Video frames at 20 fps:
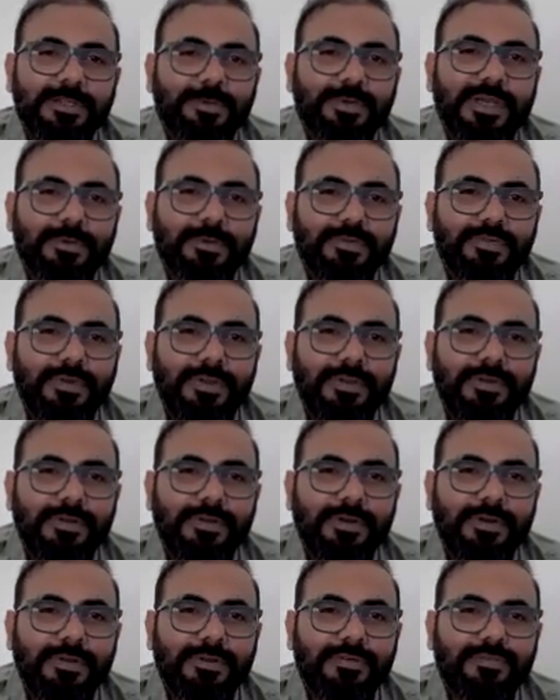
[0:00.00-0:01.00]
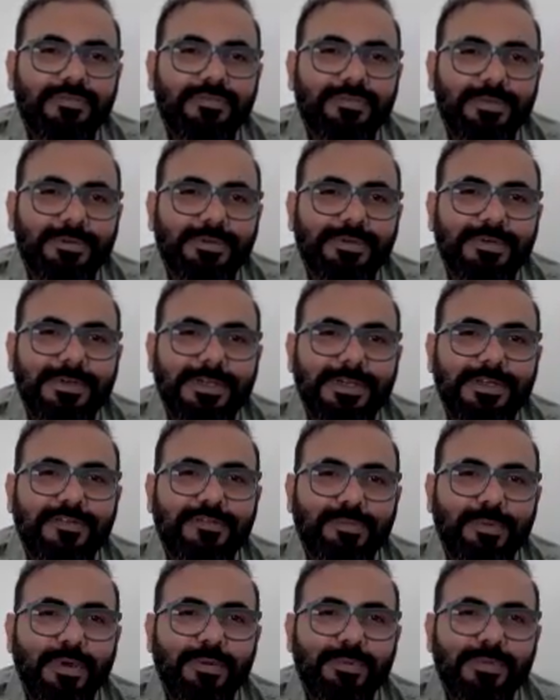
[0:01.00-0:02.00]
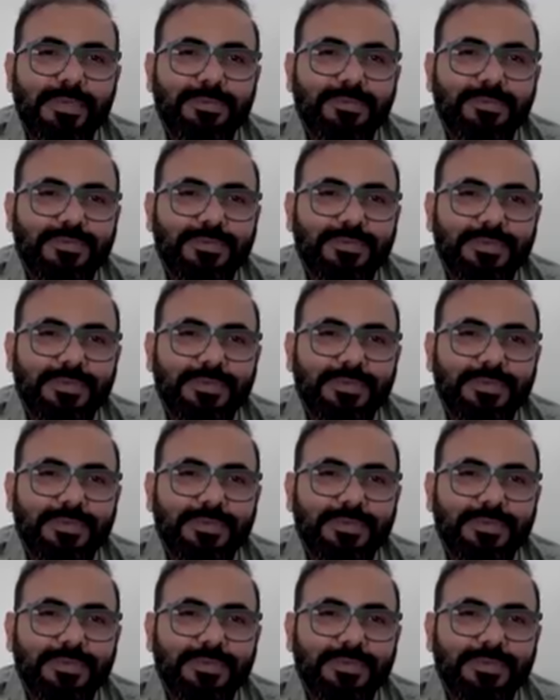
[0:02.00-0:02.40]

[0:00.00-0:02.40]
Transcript: you get to solve a lot of tough problems.